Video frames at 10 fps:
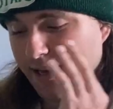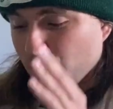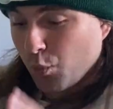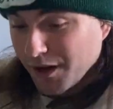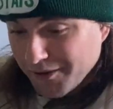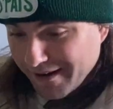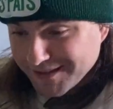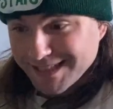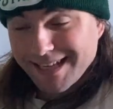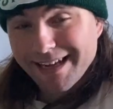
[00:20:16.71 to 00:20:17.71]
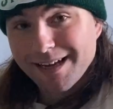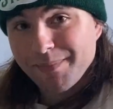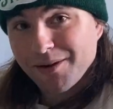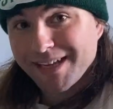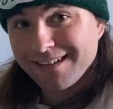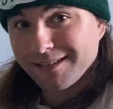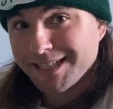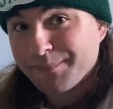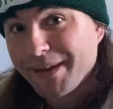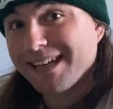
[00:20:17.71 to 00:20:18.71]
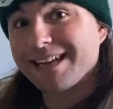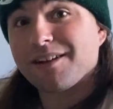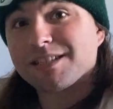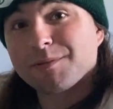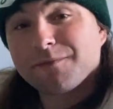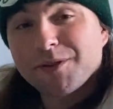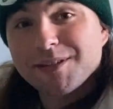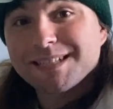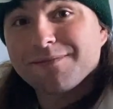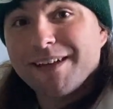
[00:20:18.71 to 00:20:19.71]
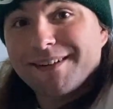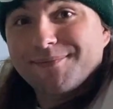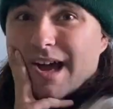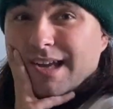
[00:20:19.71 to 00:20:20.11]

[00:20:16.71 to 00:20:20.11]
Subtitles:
And what do I have to say about Keighley's big announcement for this event?